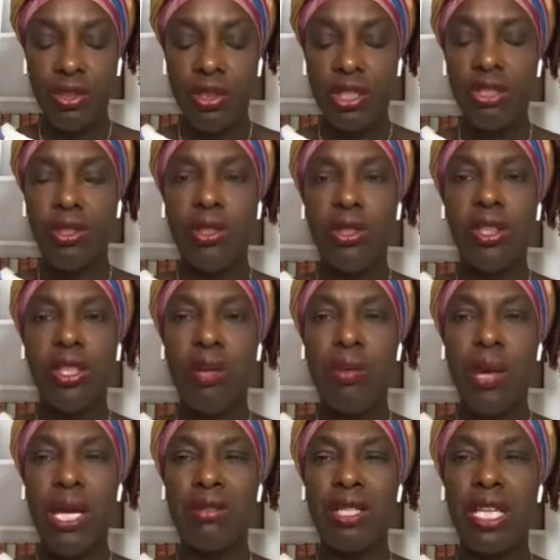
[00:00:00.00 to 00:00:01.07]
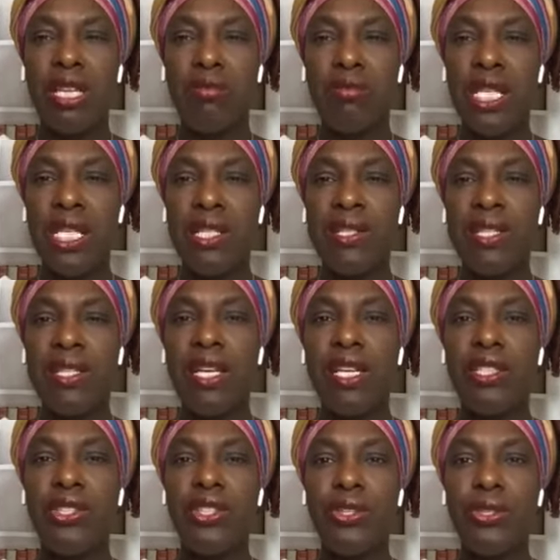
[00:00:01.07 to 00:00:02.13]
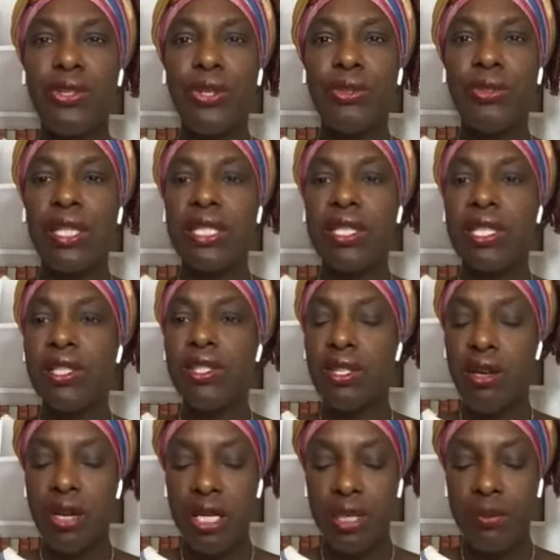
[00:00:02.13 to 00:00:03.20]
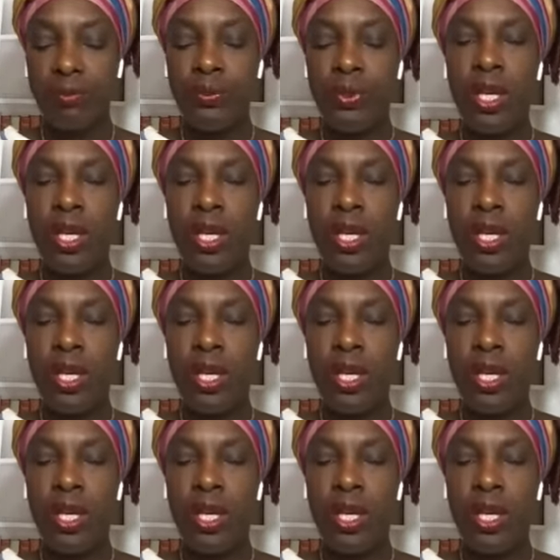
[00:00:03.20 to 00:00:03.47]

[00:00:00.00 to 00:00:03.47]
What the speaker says: to about 10 minutes and under. So let's get started.